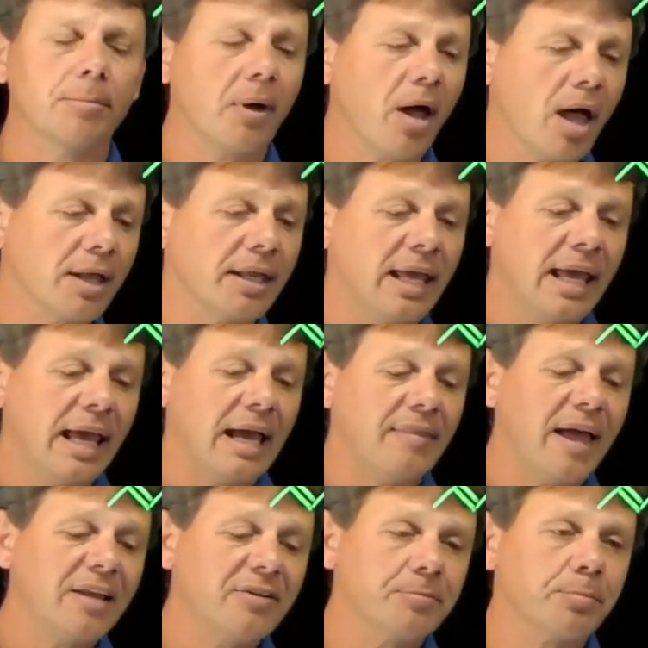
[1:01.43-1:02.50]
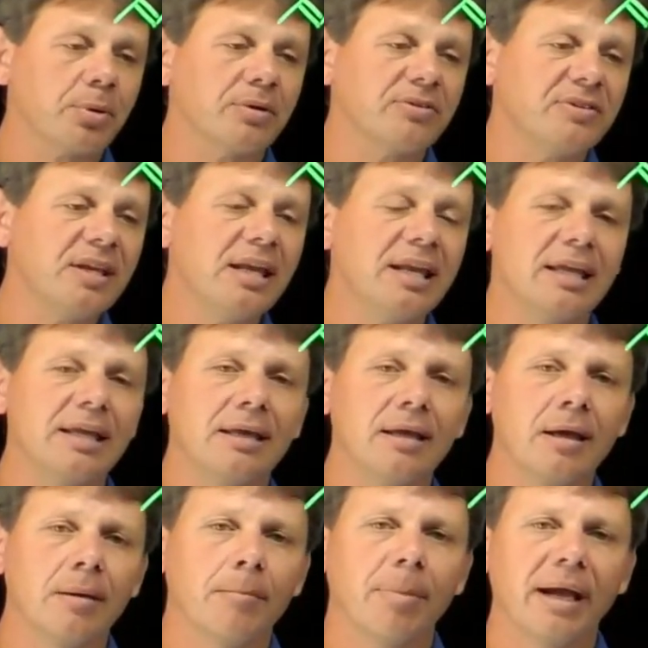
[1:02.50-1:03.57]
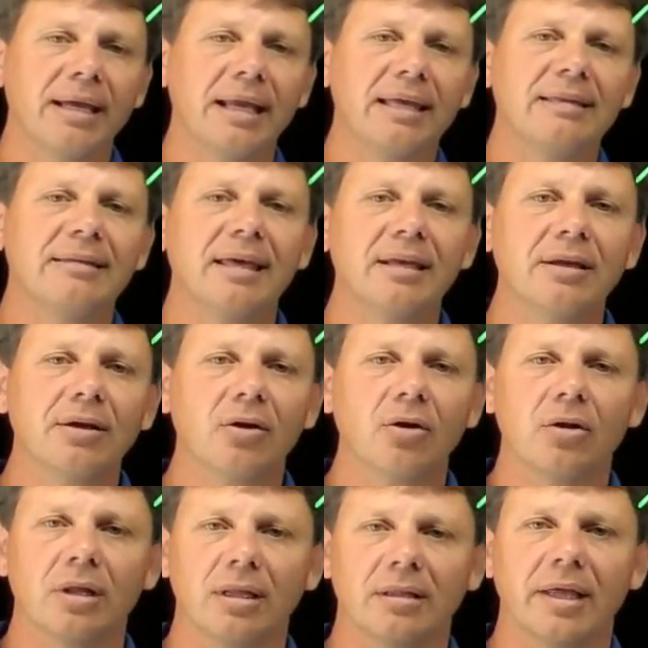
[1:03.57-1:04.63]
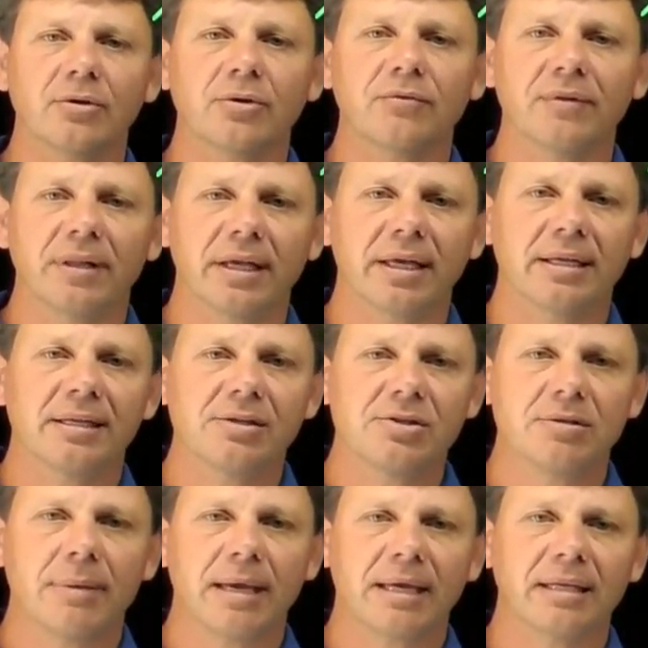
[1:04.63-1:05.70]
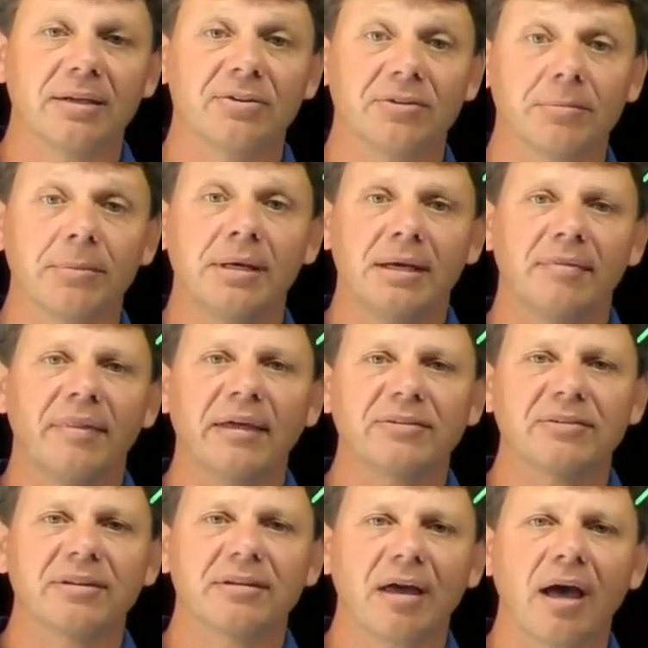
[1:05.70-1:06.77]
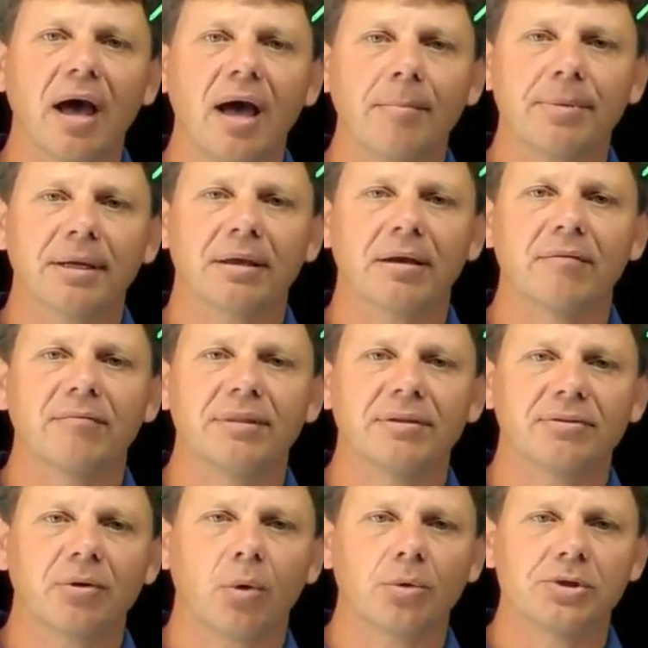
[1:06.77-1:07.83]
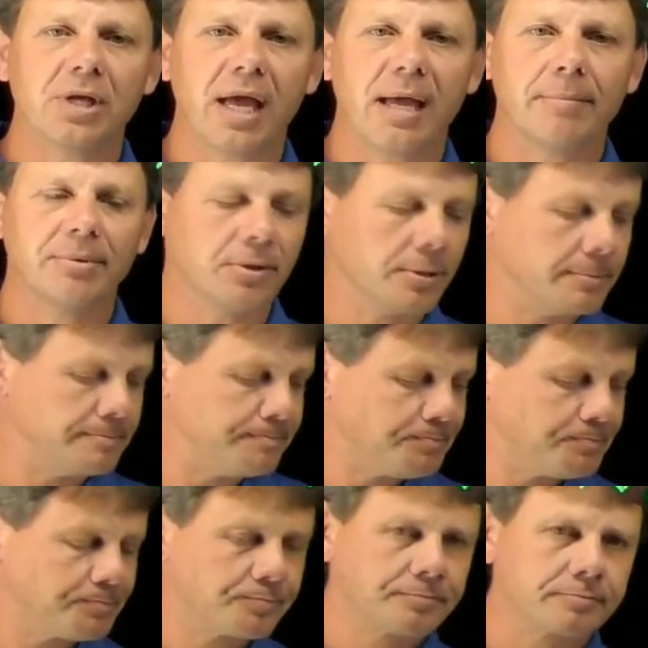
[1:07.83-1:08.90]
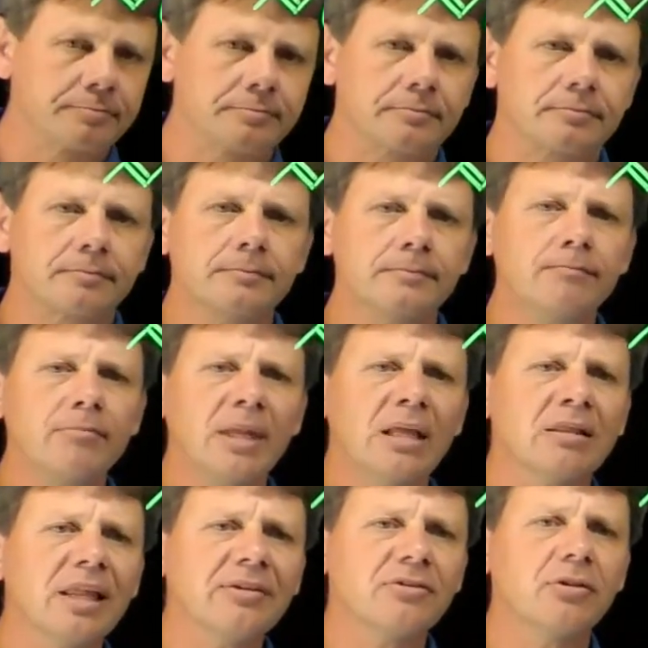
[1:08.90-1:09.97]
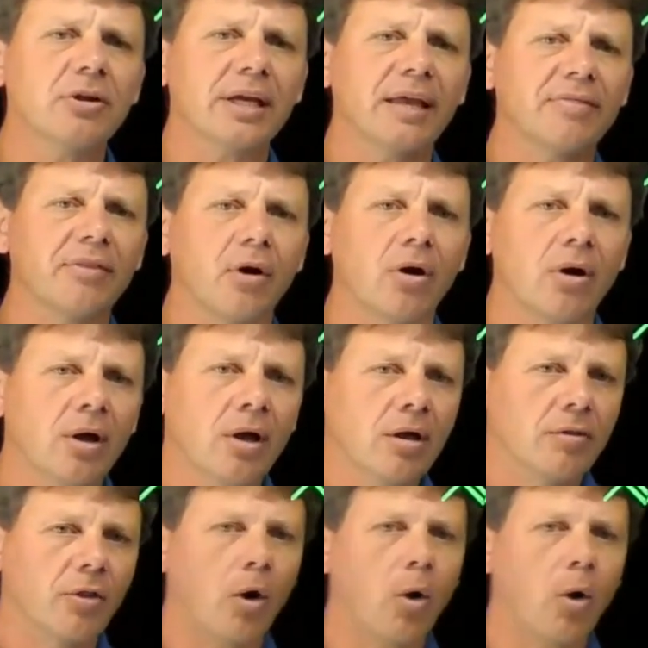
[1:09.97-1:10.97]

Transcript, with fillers: bond, and that's proceeding by an identical electrophilic addition mechanism that's the topic of this whole chapter. Let's look at the the